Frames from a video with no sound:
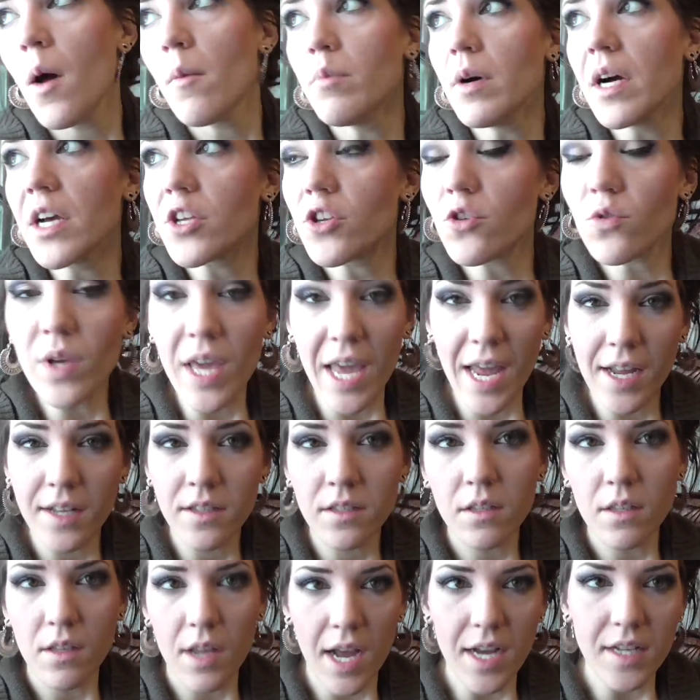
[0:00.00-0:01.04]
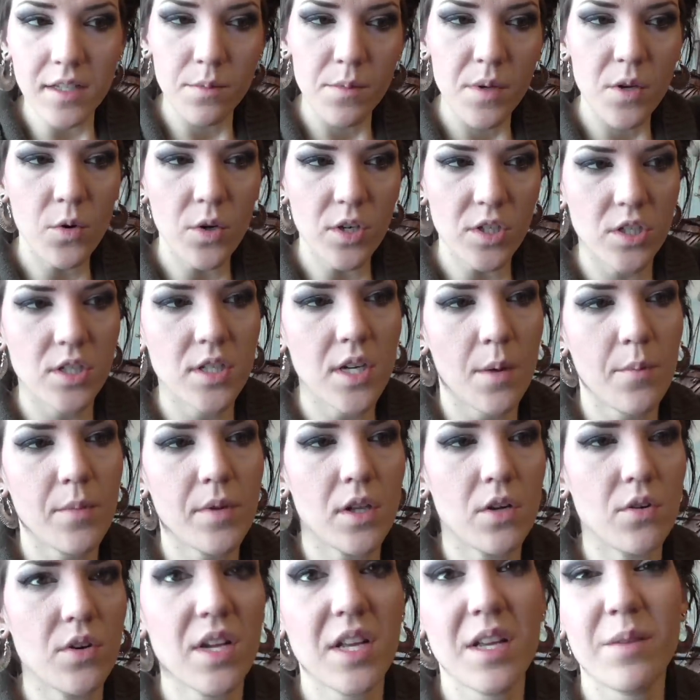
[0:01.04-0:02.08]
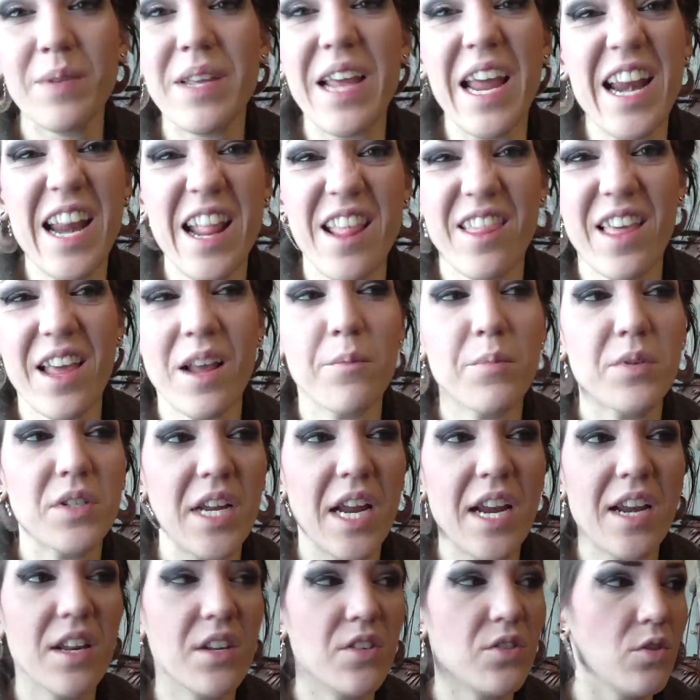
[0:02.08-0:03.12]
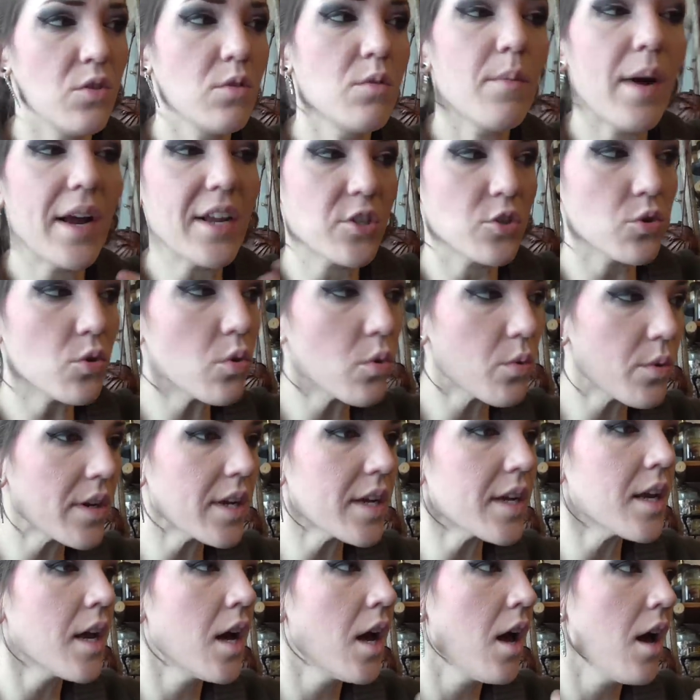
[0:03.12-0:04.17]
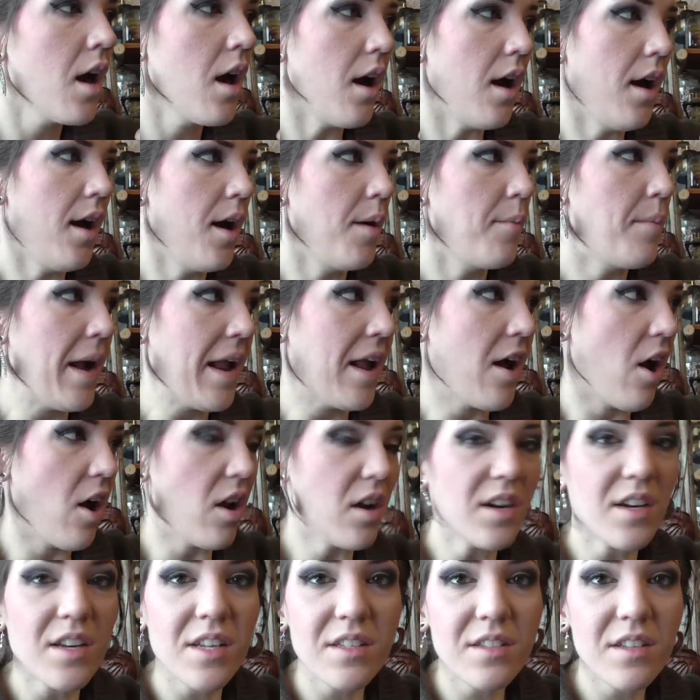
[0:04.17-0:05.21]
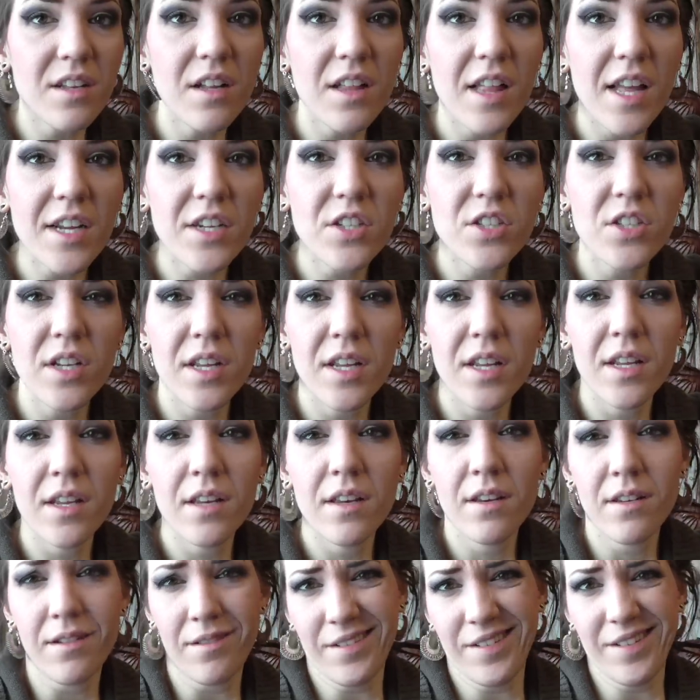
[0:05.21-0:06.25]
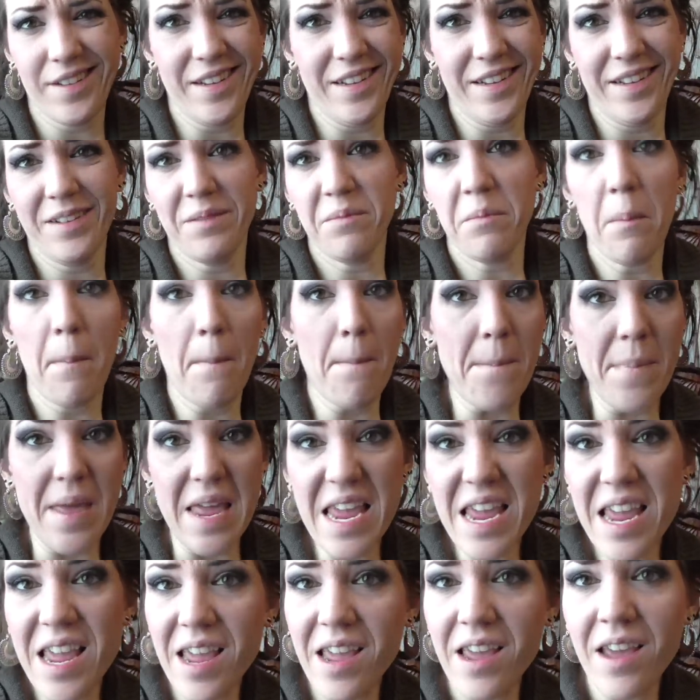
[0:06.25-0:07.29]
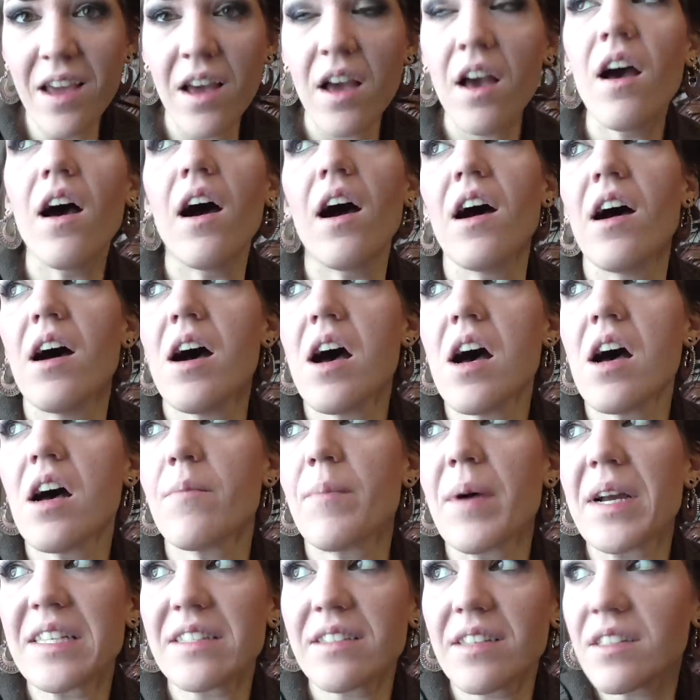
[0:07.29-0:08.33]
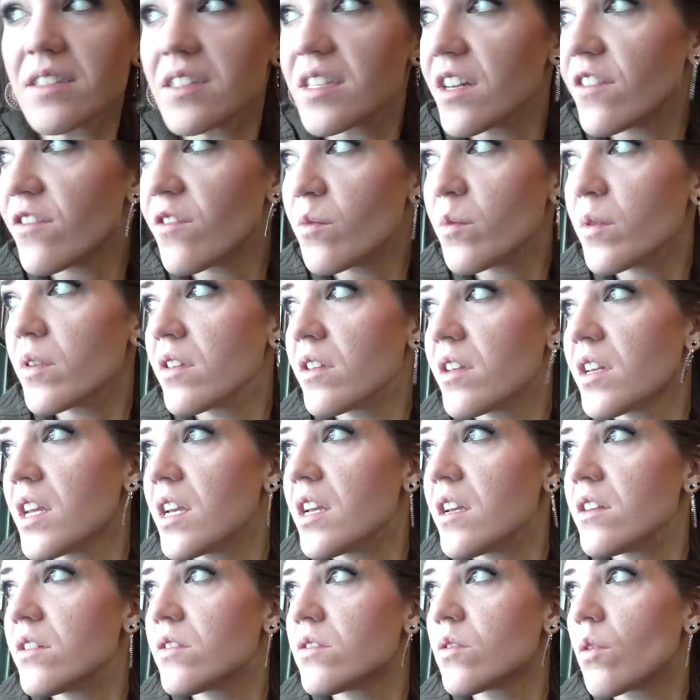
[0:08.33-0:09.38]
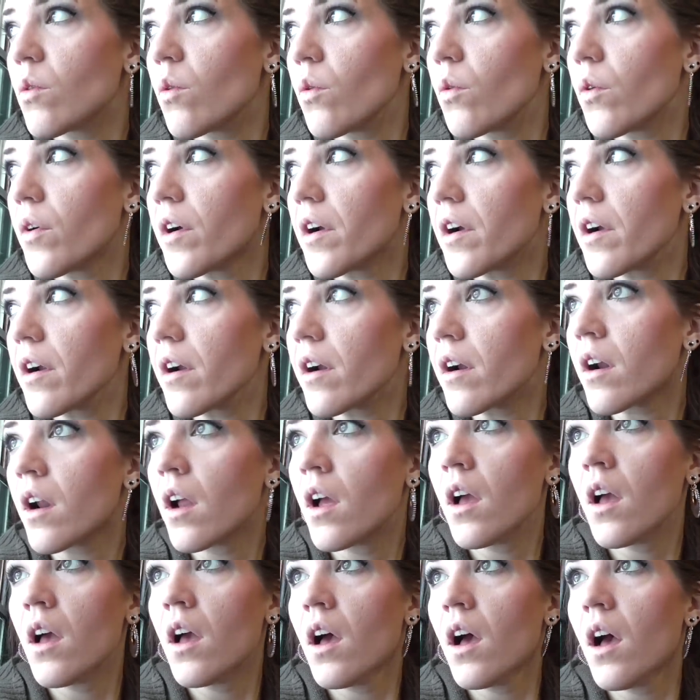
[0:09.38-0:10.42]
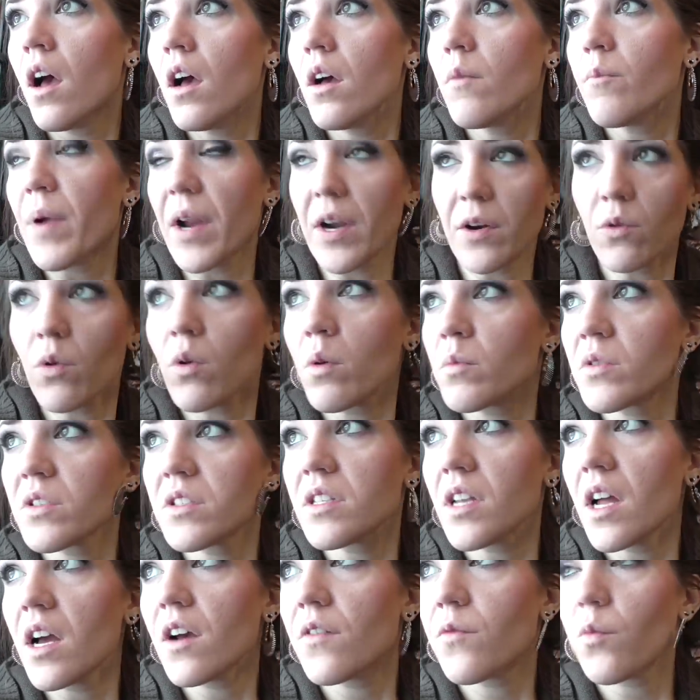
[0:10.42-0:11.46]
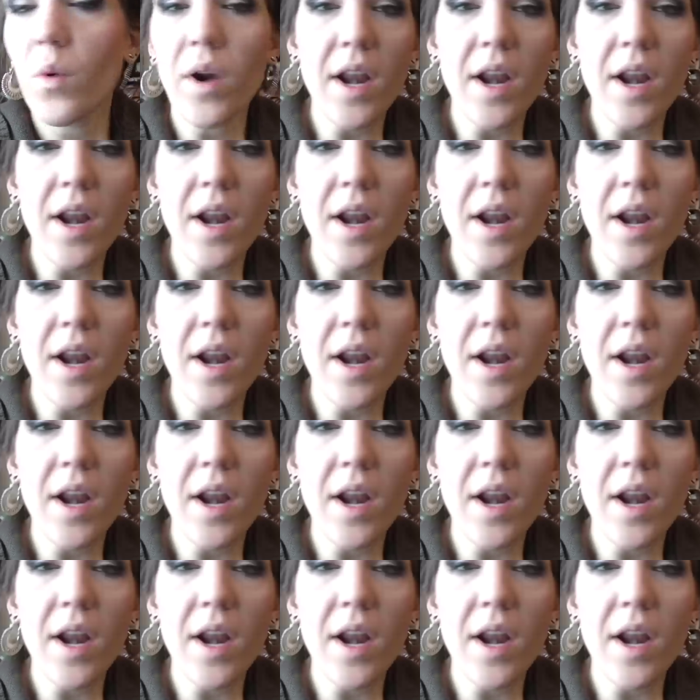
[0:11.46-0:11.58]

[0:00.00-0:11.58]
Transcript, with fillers: But you can ask me a question down below, and it could be anything pertaining to my jewelry, uh, my oddities collection, um, uh, me, my sensitive abilities, or paranormal stuff,